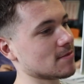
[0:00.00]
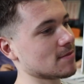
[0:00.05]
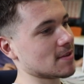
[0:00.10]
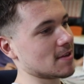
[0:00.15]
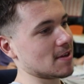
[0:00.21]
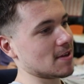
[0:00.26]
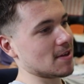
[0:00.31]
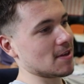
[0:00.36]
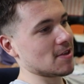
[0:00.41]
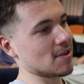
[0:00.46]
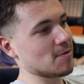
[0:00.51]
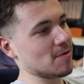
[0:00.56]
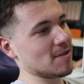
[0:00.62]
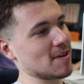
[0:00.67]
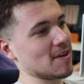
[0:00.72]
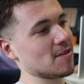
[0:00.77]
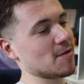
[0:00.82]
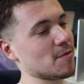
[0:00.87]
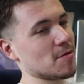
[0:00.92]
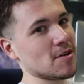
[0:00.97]
Just want to
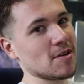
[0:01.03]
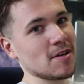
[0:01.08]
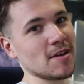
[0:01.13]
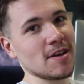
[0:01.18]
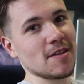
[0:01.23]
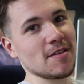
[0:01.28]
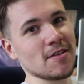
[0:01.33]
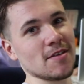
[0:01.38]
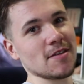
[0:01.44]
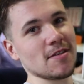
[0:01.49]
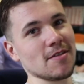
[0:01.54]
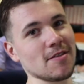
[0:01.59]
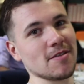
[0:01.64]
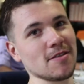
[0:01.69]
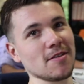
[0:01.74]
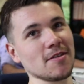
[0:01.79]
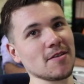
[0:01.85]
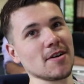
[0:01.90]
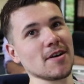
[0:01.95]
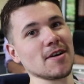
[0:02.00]
take this opportunity to
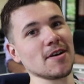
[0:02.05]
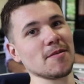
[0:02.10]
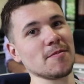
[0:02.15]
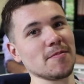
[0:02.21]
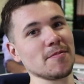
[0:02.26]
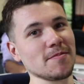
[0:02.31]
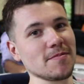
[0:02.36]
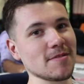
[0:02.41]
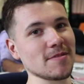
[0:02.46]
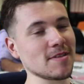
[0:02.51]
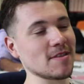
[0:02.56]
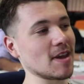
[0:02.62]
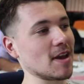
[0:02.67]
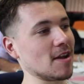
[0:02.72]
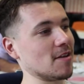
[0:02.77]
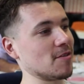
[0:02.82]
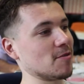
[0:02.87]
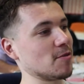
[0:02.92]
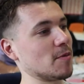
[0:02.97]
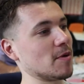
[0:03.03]
say
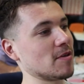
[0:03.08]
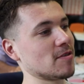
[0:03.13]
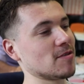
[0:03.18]
hello to all my